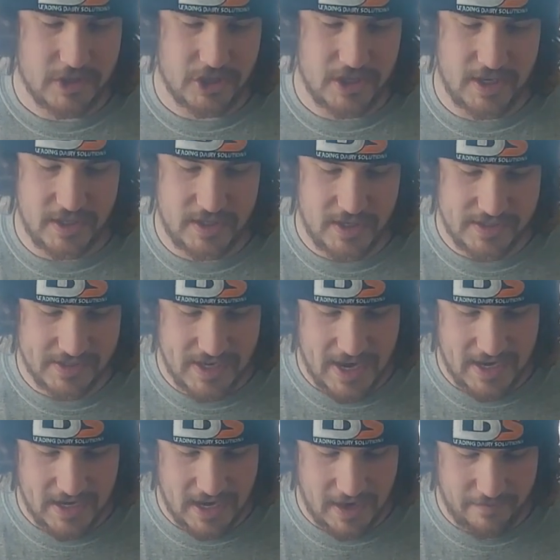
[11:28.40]
She does
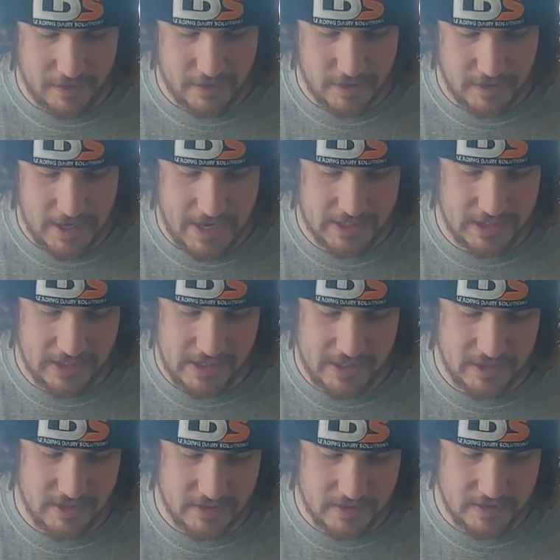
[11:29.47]
not have a good
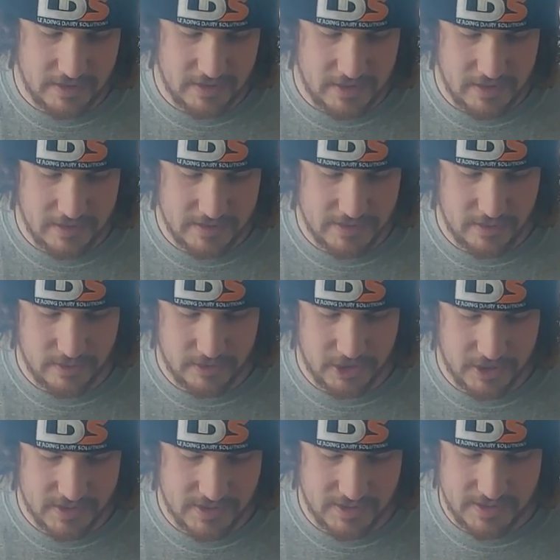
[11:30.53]
headlight, so
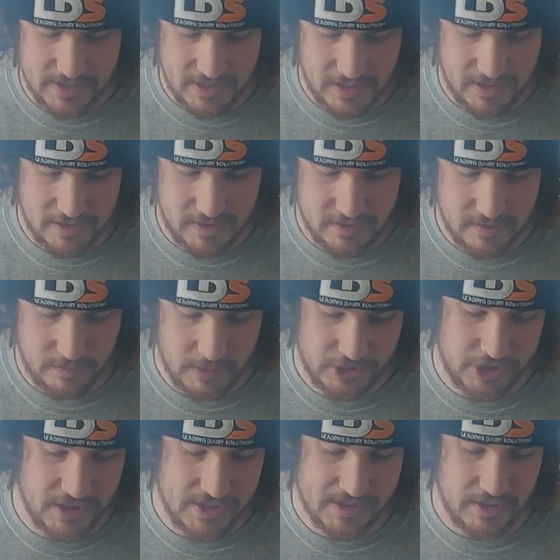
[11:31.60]
she's excited. Well,
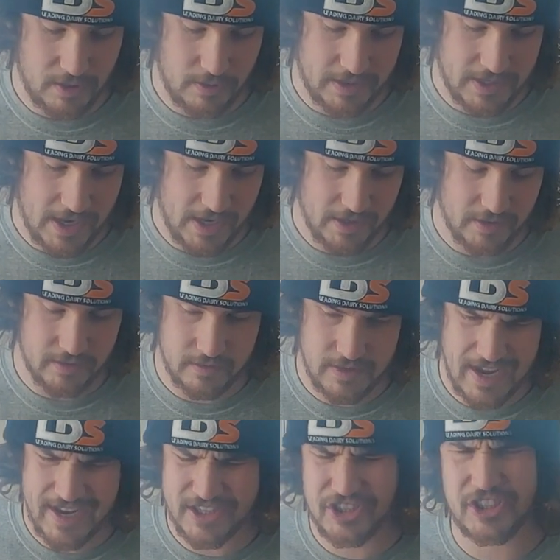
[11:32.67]
she doesn't know I got it.
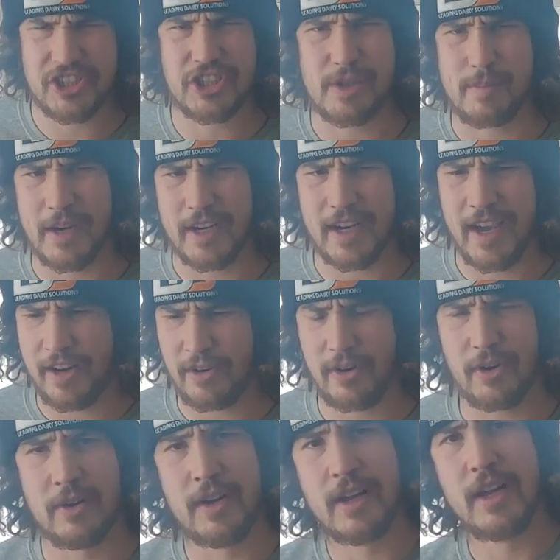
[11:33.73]
Actually, she might. I don't
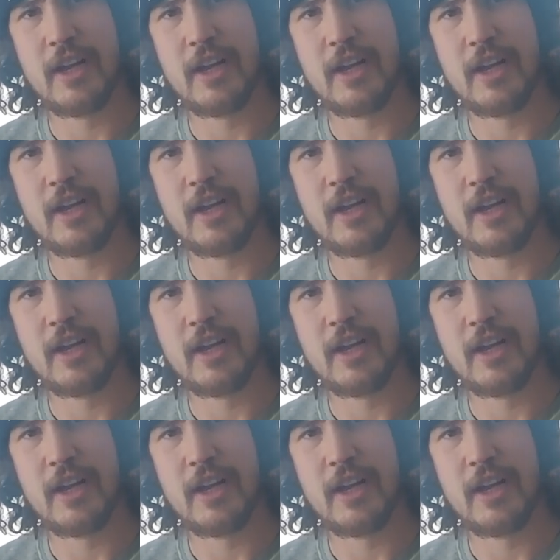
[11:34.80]
know.